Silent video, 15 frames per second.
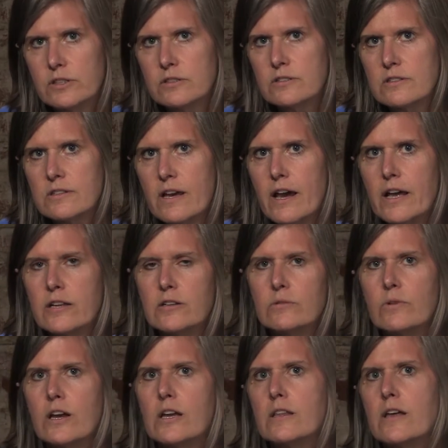into that in
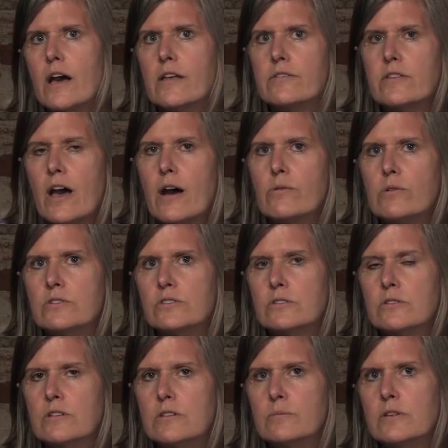a way that that
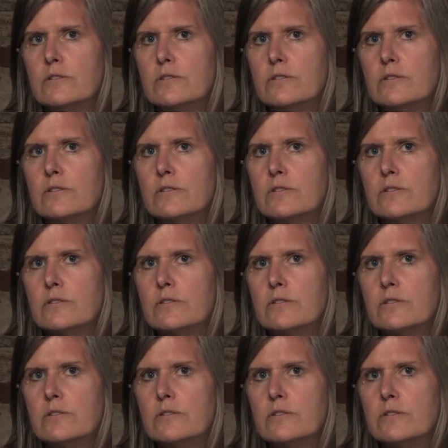wasn't going